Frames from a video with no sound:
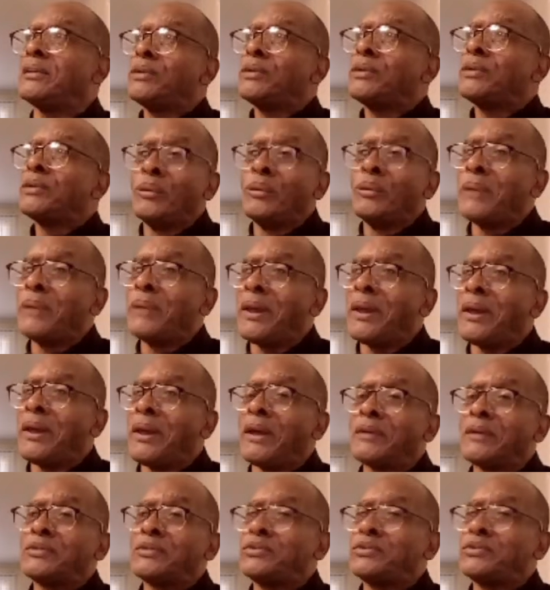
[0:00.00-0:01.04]
too
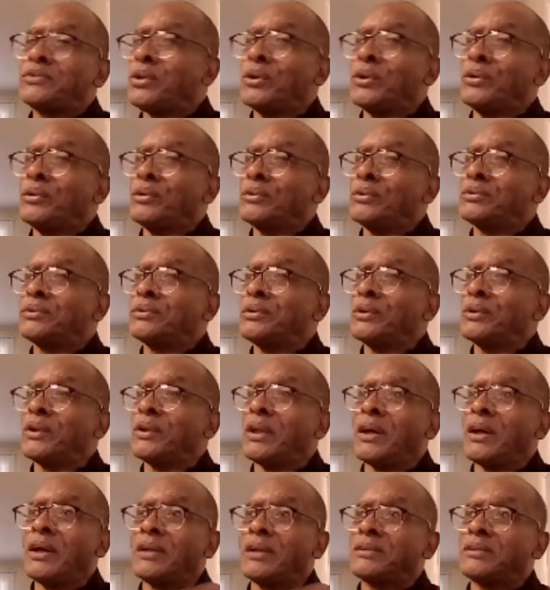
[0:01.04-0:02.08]
big, shoe too
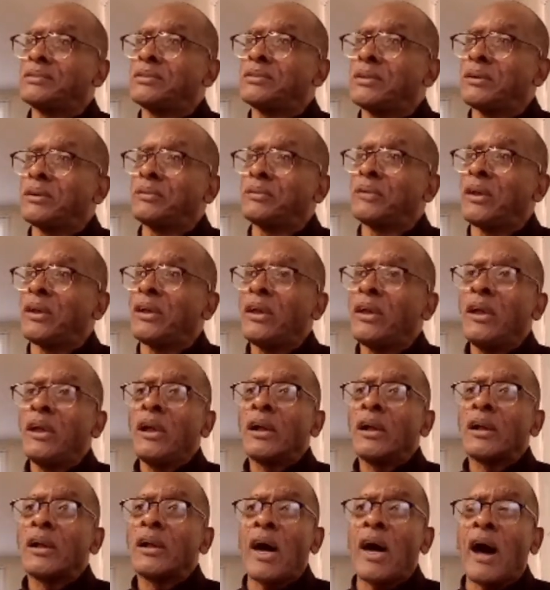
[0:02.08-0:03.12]
little, too big.
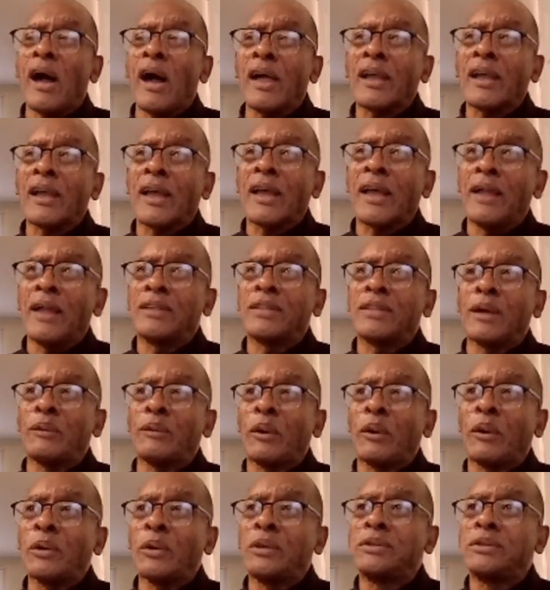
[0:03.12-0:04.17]
God got that,
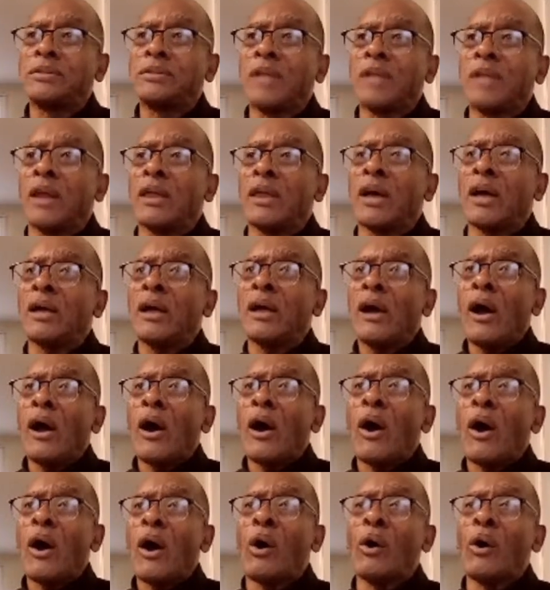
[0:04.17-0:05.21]
but we study
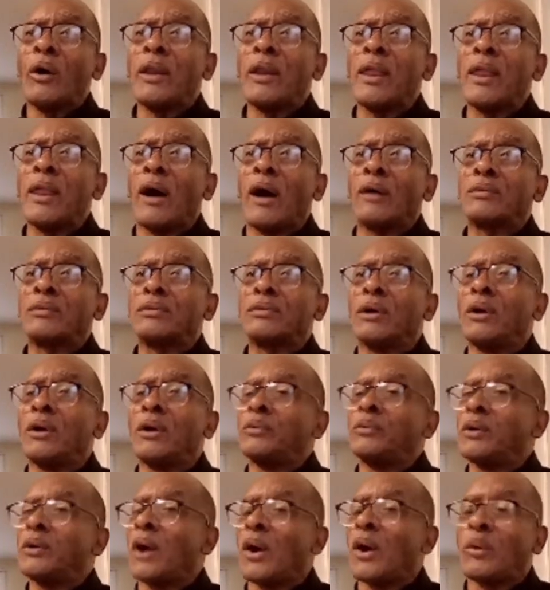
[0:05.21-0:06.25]
holding out them. We
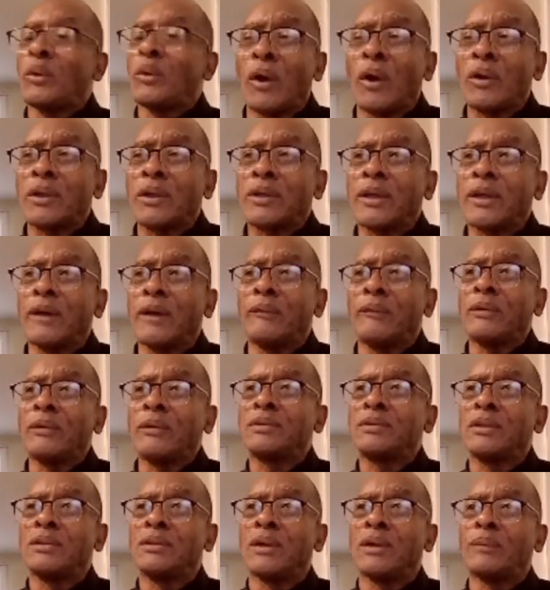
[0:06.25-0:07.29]
don't want to give it to
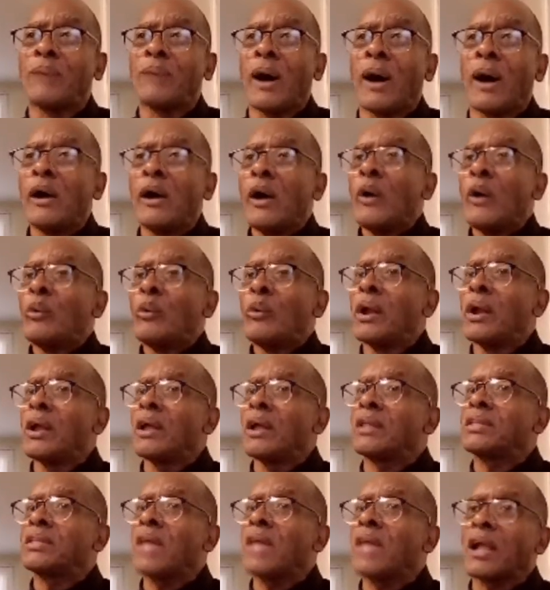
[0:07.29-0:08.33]
nobody. We can
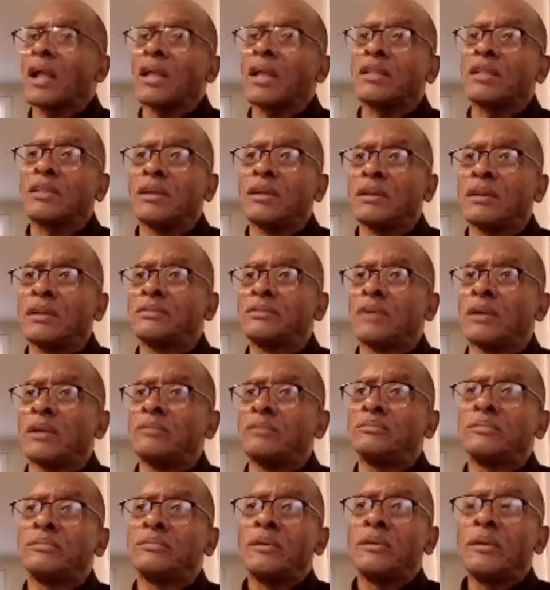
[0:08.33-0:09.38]
take it to them,
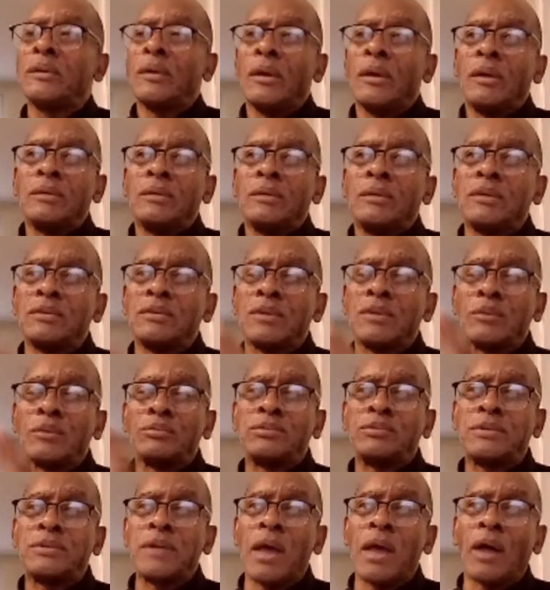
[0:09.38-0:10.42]
to them
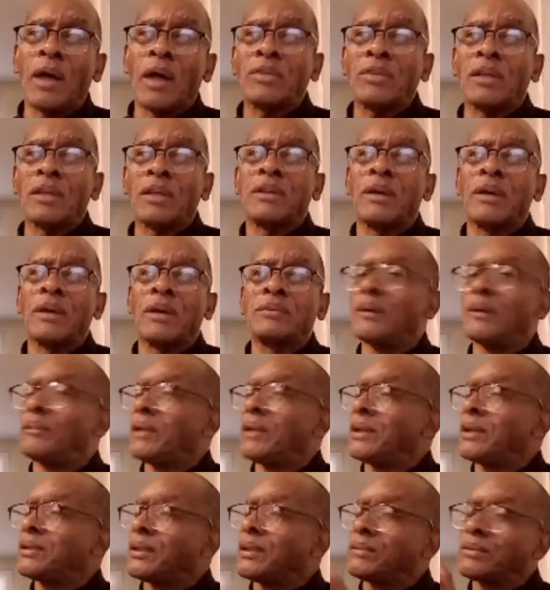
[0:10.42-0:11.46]
shelves and give it to
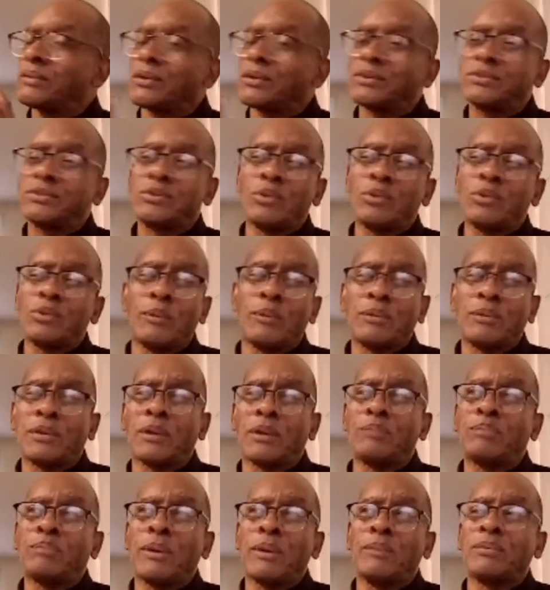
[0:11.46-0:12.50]
them, let them
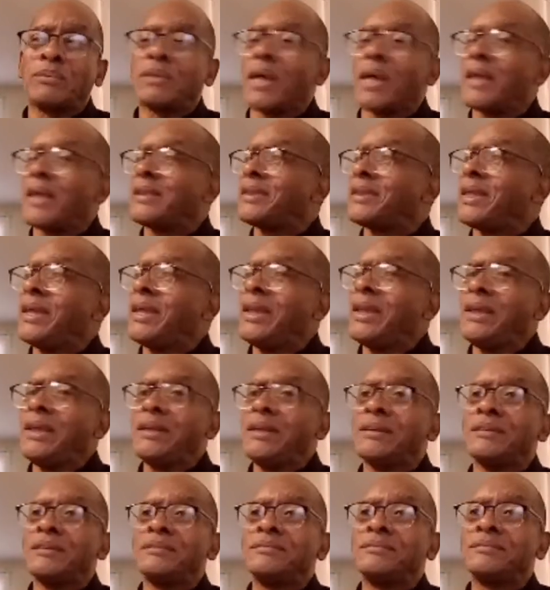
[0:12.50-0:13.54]
distribute to people that
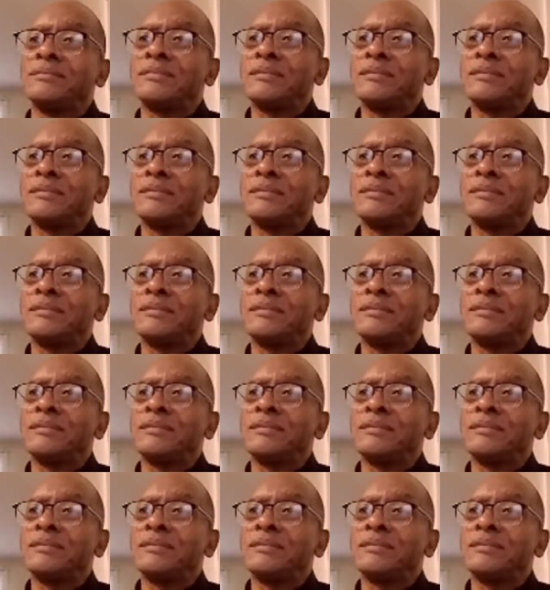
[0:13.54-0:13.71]
need.